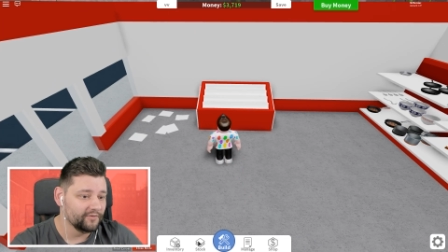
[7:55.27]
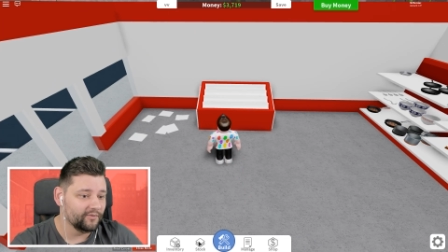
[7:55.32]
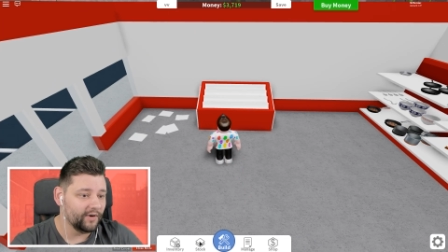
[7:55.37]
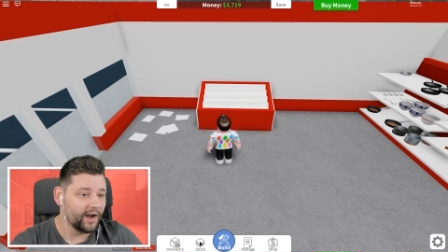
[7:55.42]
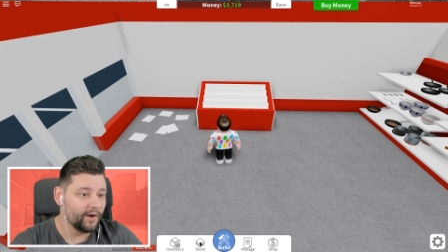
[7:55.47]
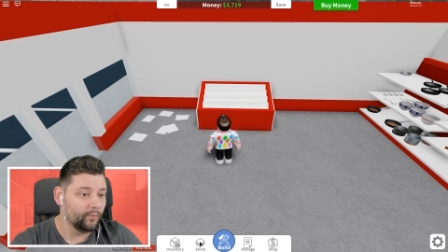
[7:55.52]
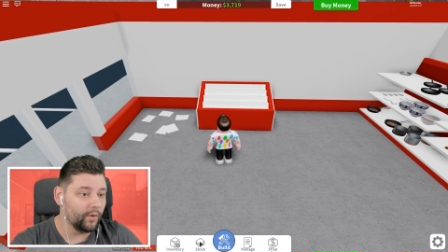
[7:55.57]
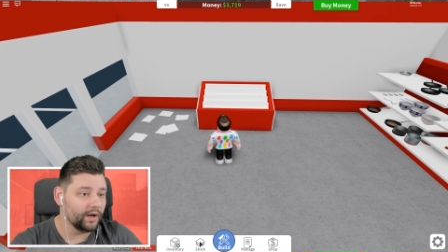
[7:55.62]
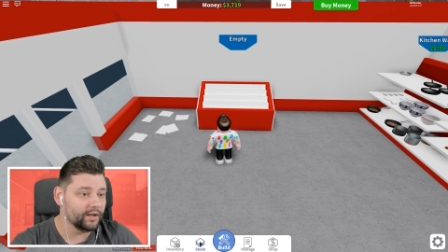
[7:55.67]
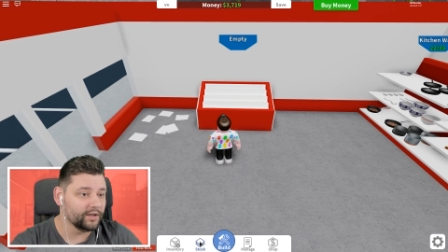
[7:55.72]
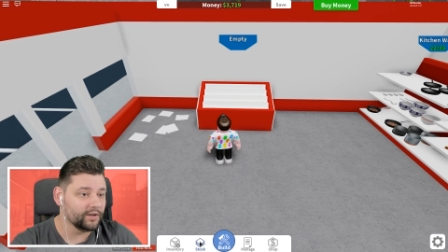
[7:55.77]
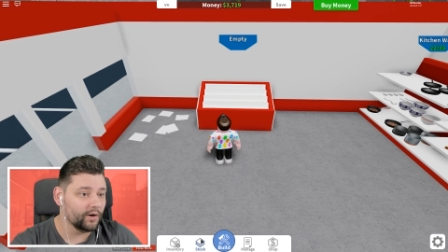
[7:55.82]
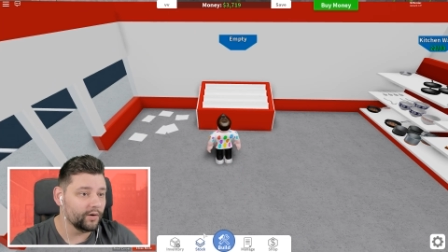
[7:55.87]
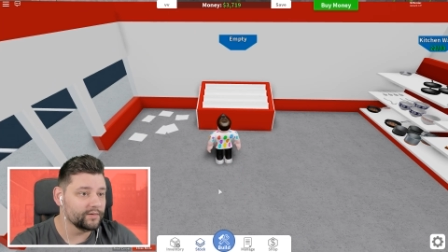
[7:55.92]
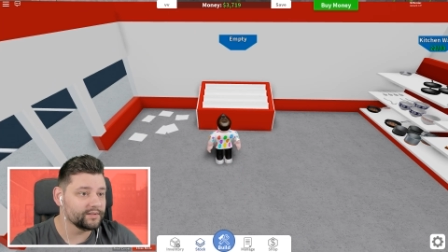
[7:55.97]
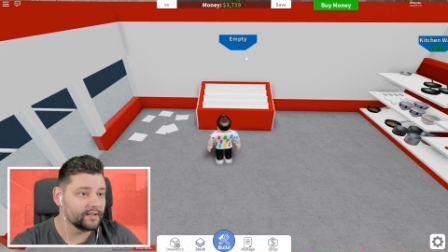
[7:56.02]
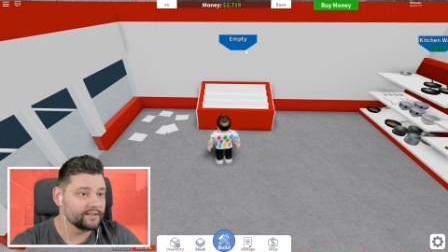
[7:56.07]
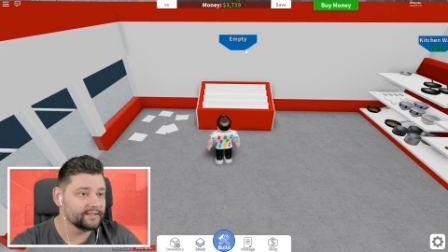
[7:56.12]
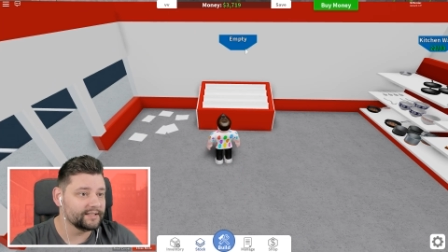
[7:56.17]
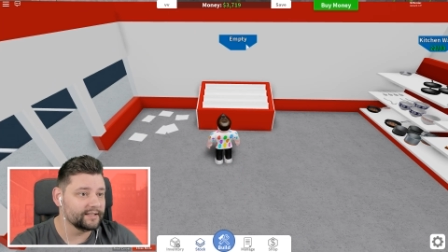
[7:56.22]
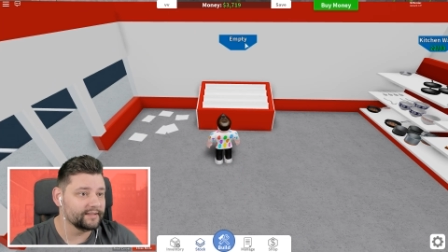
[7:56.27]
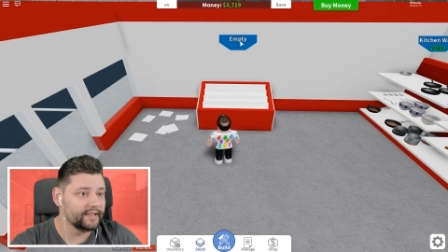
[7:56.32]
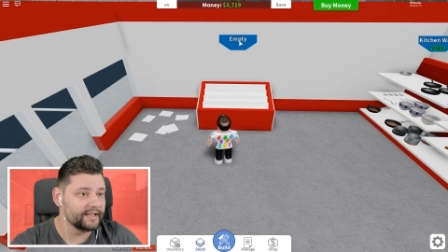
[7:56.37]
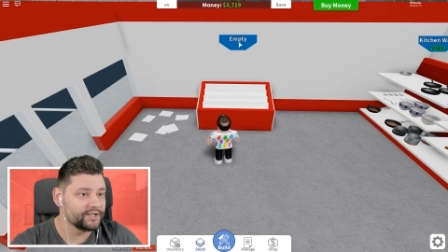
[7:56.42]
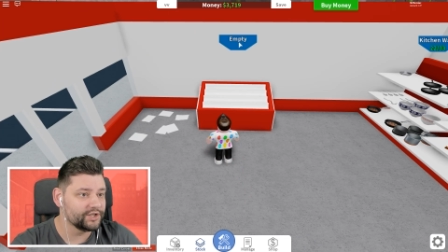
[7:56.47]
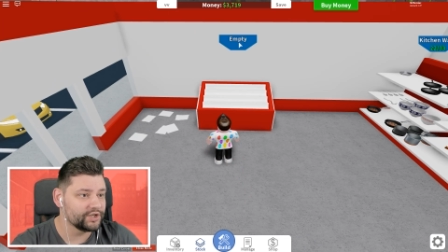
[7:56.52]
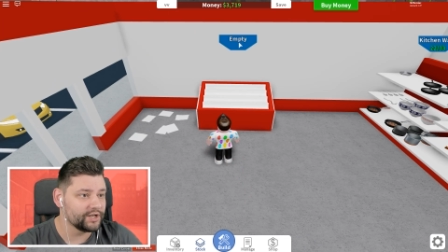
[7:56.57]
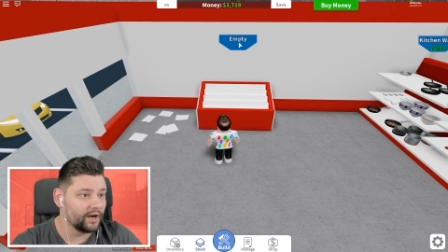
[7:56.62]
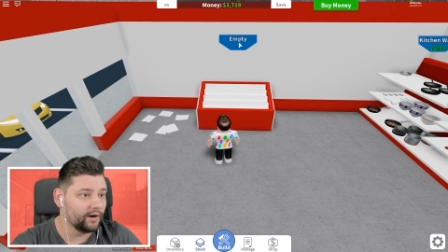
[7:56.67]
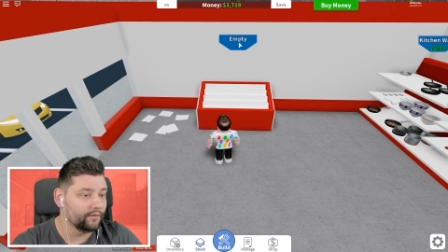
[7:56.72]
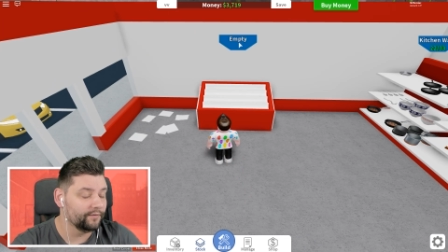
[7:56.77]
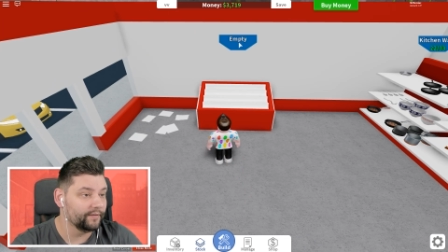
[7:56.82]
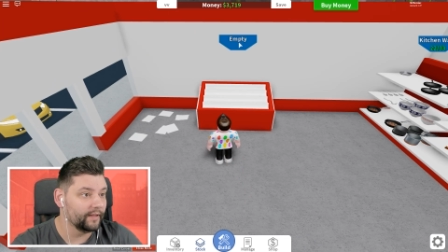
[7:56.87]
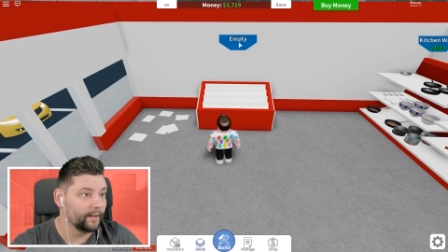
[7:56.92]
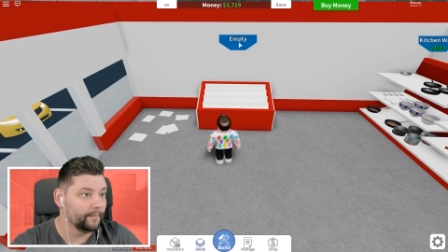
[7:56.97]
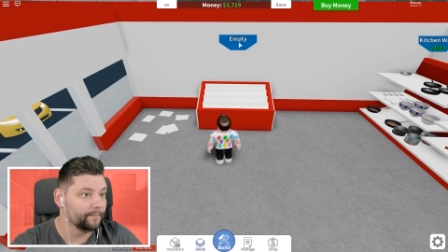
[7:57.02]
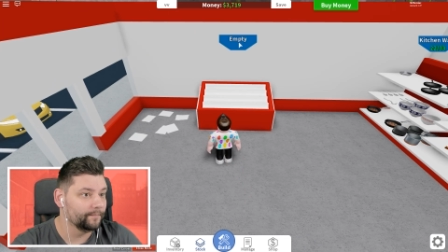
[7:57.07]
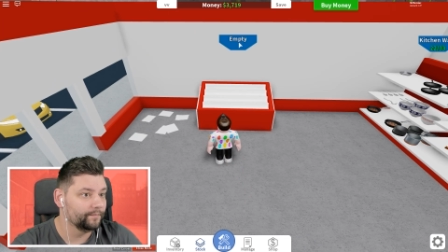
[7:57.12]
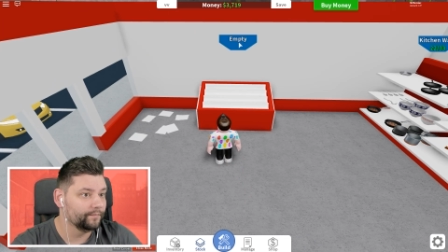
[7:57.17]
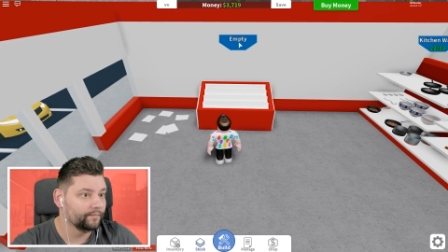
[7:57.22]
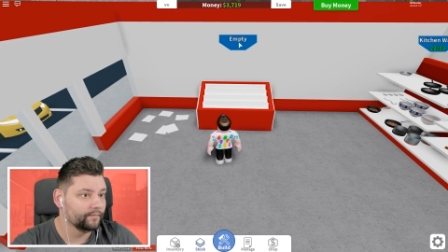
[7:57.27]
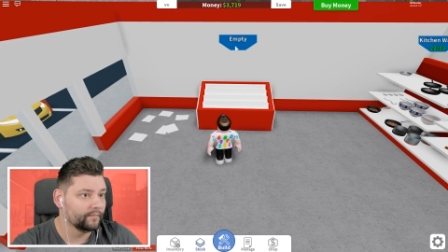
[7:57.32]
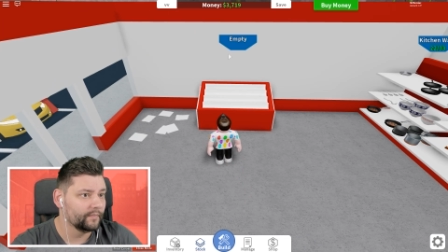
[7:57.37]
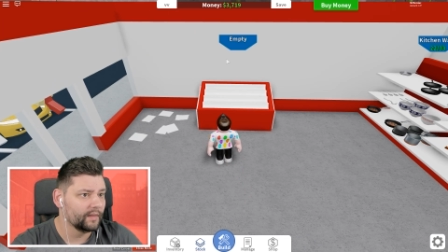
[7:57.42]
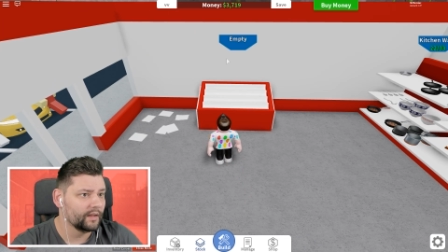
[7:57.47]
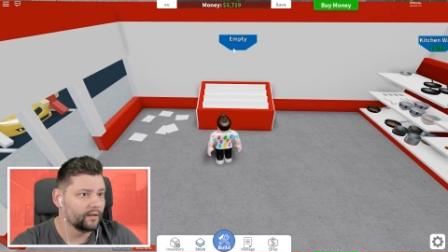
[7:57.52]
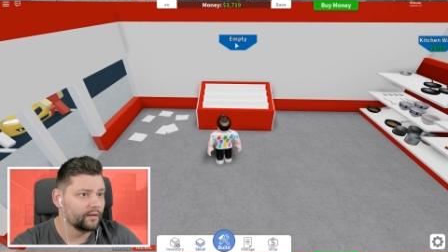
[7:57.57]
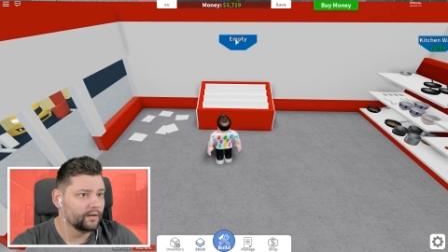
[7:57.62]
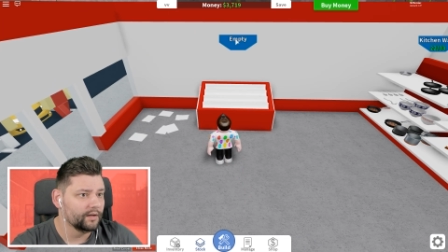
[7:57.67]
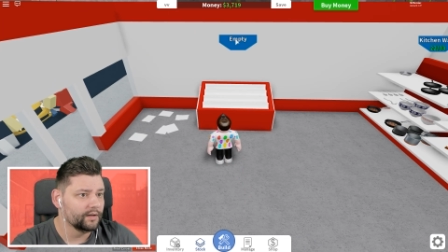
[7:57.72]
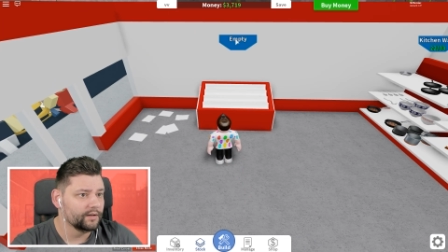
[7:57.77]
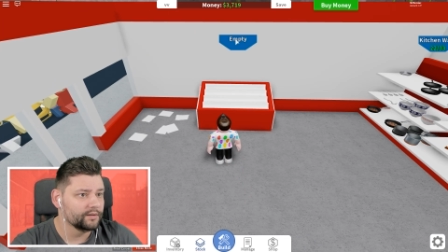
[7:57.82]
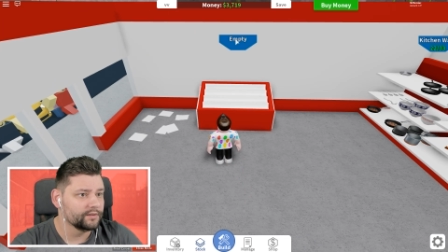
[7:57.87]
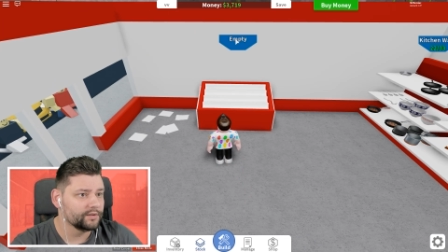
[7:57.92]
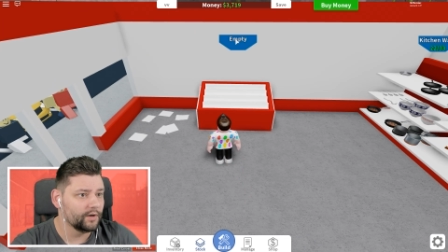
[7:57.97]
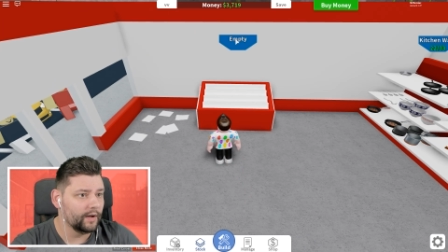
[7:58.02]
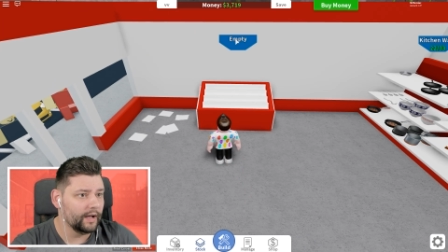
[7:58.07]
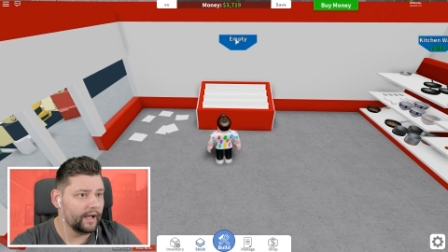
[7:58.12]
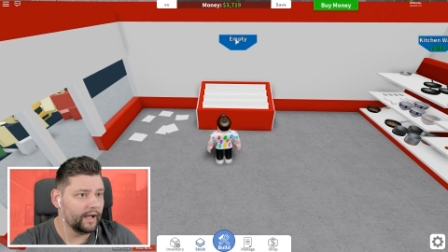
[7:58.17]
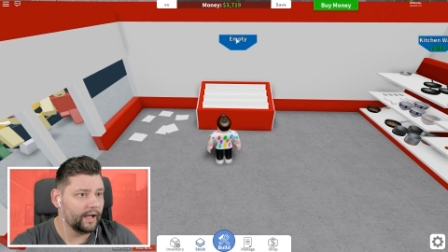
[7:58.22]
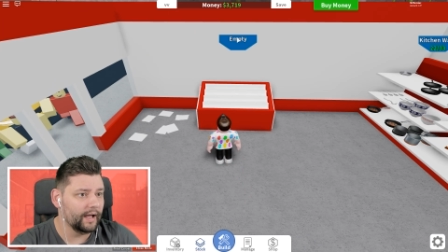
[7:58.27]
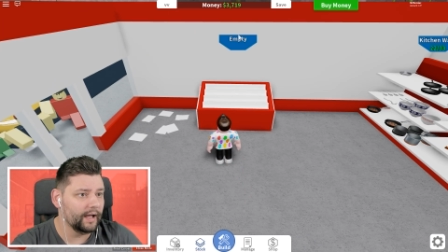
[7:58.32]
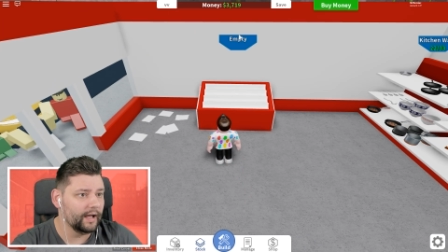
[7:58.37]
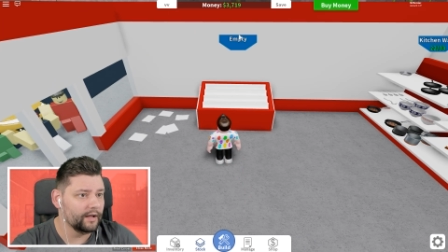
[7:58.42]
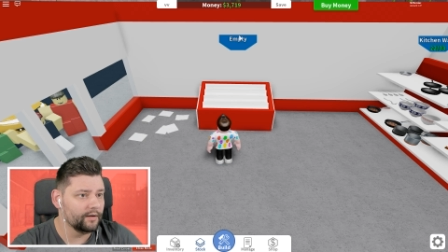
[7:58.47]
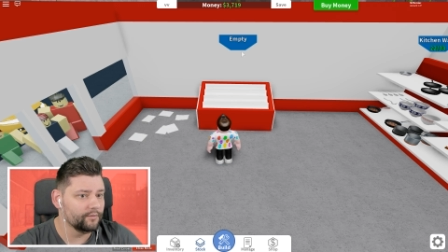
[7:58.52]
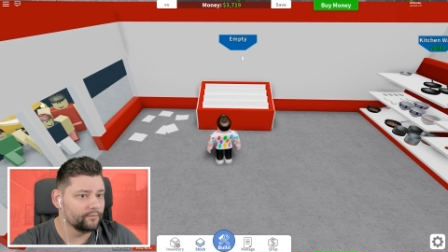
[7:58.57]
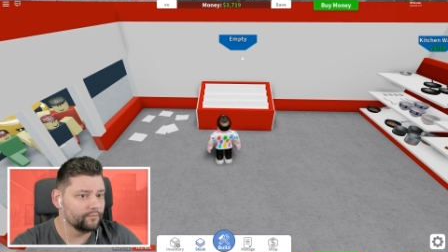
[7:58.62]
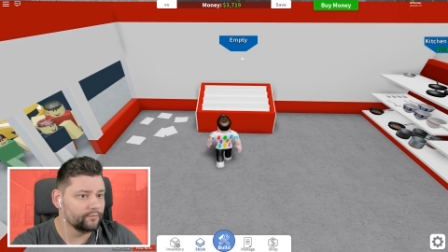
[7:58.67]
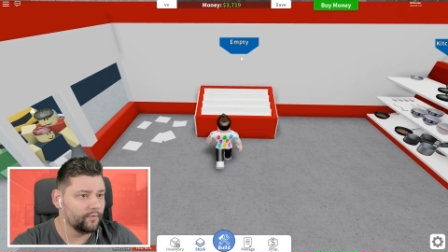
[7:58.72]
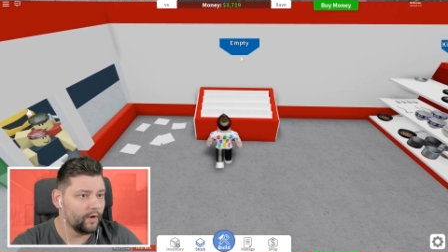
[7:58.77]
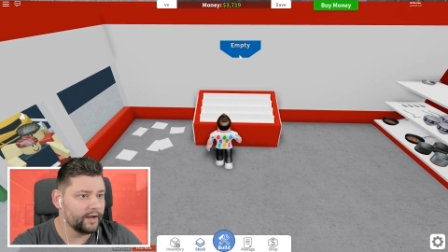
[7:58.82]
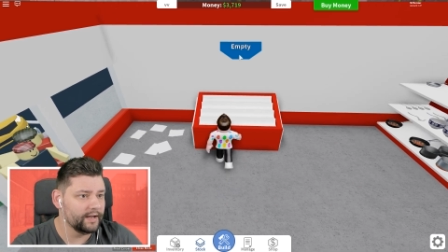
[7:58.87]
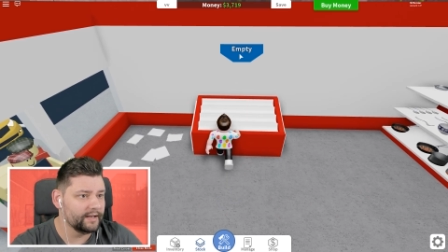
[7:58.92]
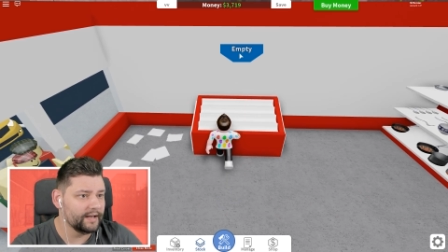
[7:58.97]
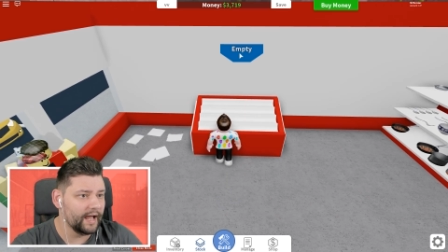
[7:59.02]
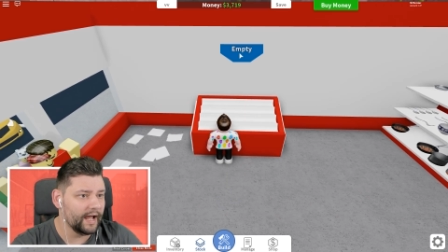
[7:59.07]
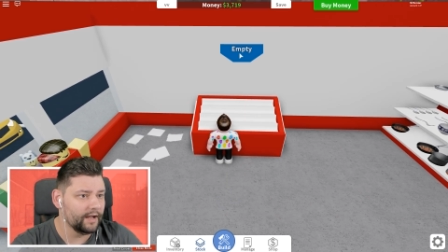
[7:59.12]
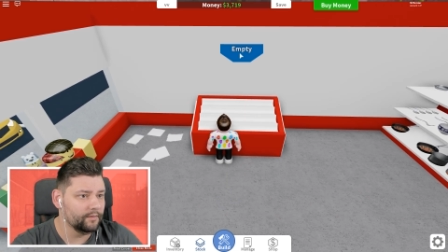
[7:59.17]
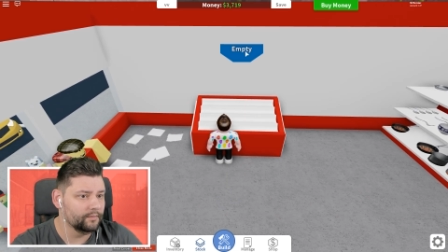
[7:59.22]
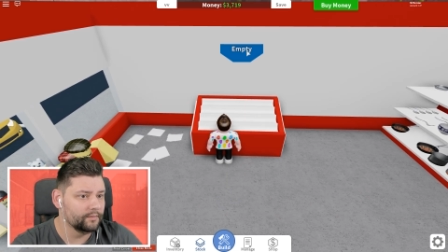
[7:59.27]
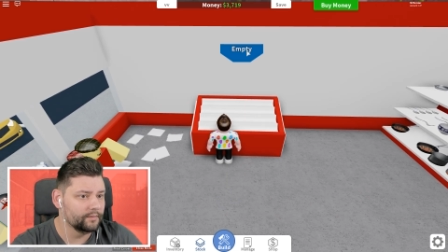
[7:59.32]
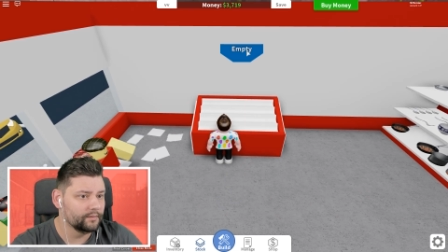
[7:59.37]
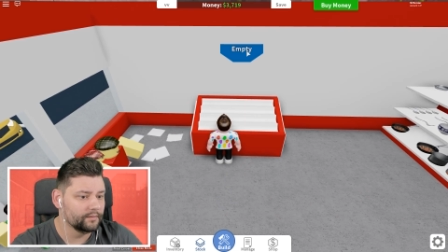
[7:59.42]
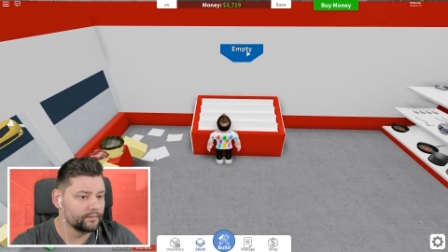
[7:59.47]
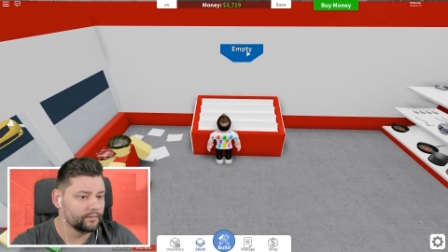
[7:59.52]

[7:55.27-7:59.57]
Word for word: Right, what goes onto this shelf then? So, right now...